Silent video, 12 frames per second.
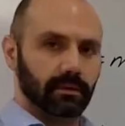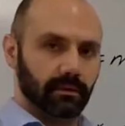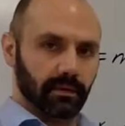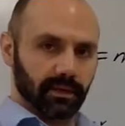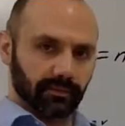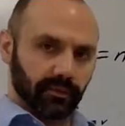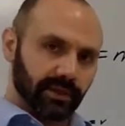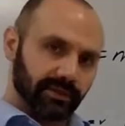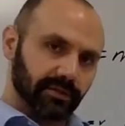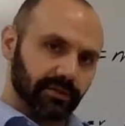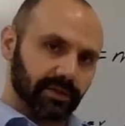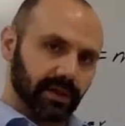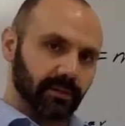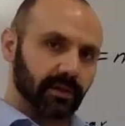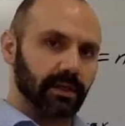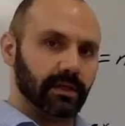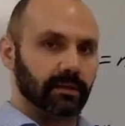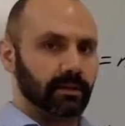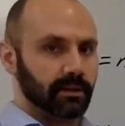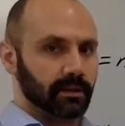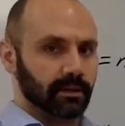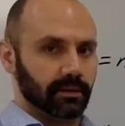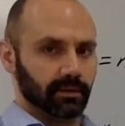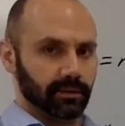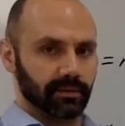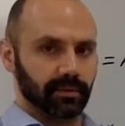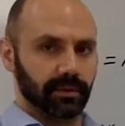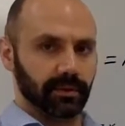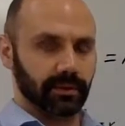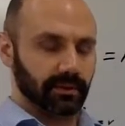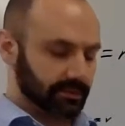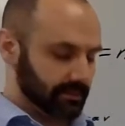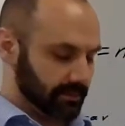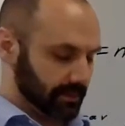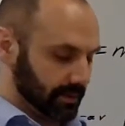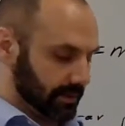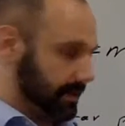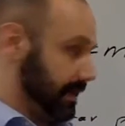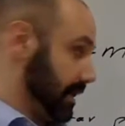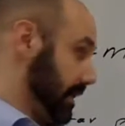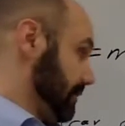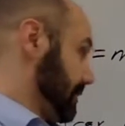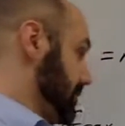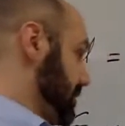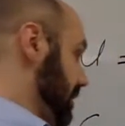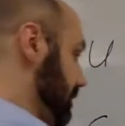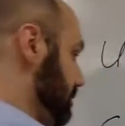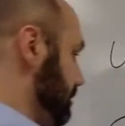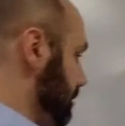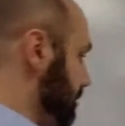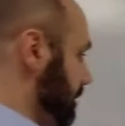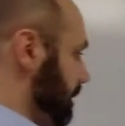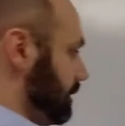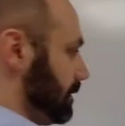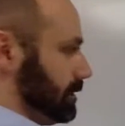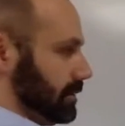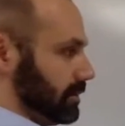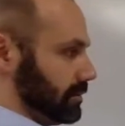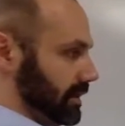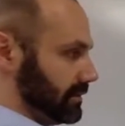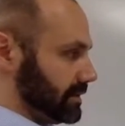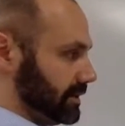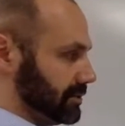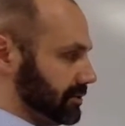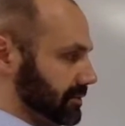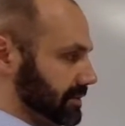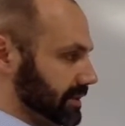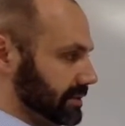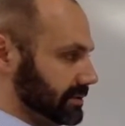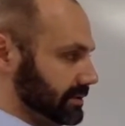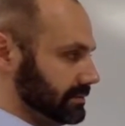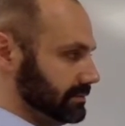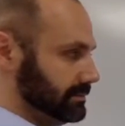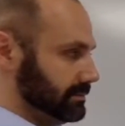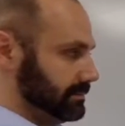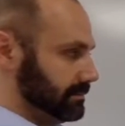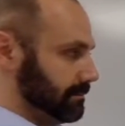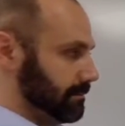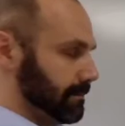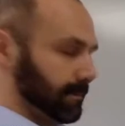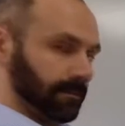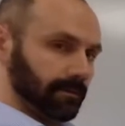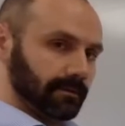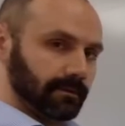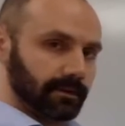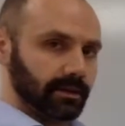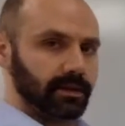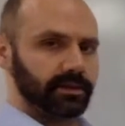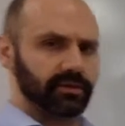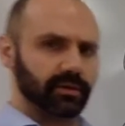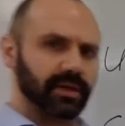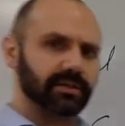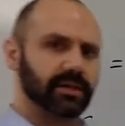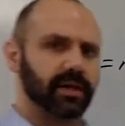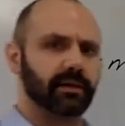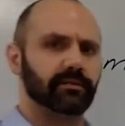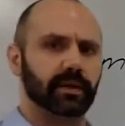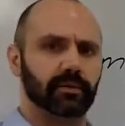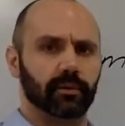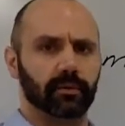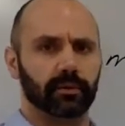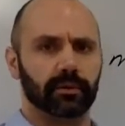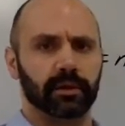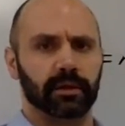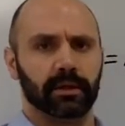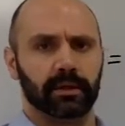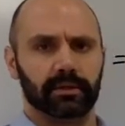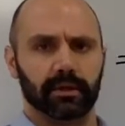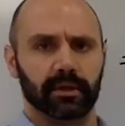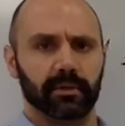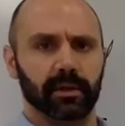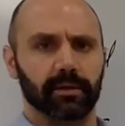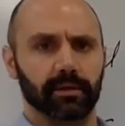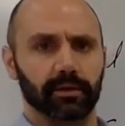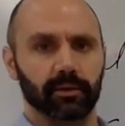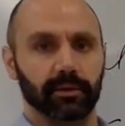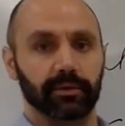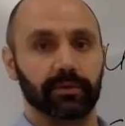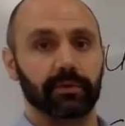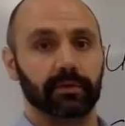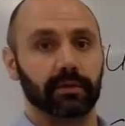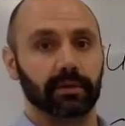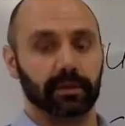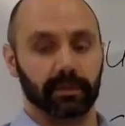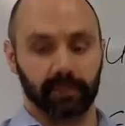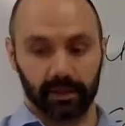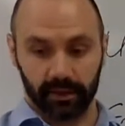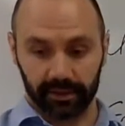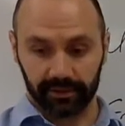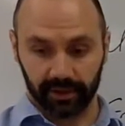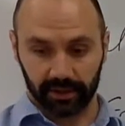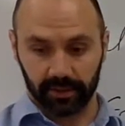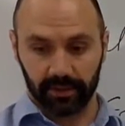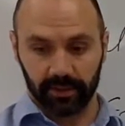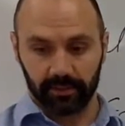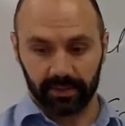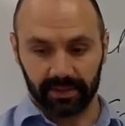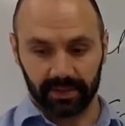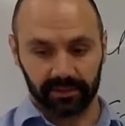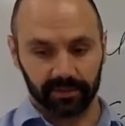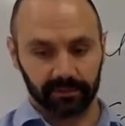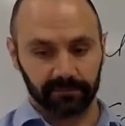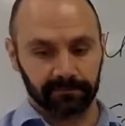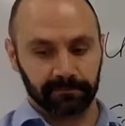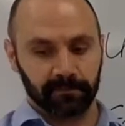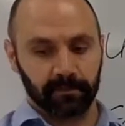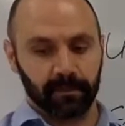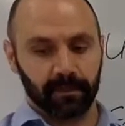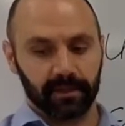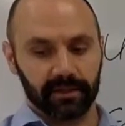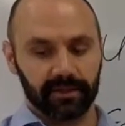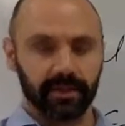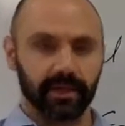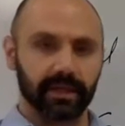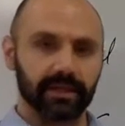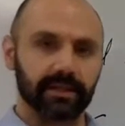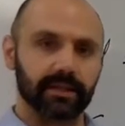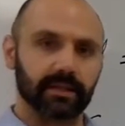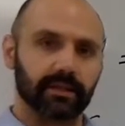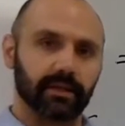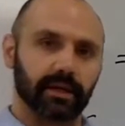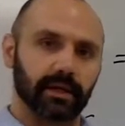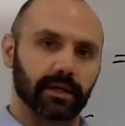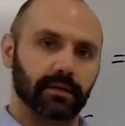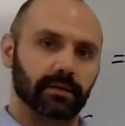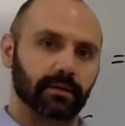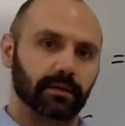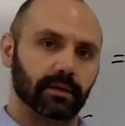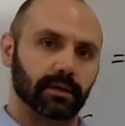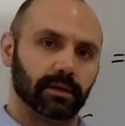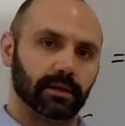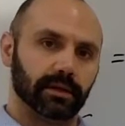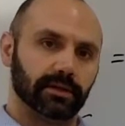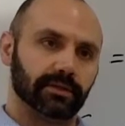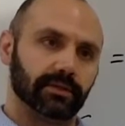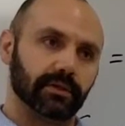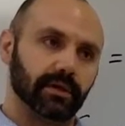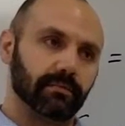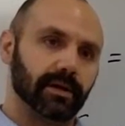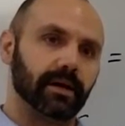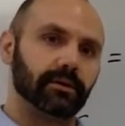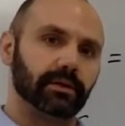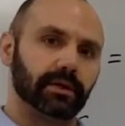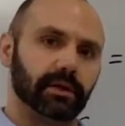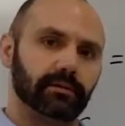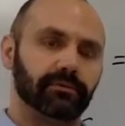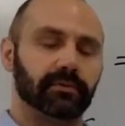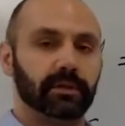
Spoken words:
that's raised to the same height, those would be, they have the same gravitational potential. And so that's kind of like what we're talking about here with electric potential. It's the idea that it's the amount of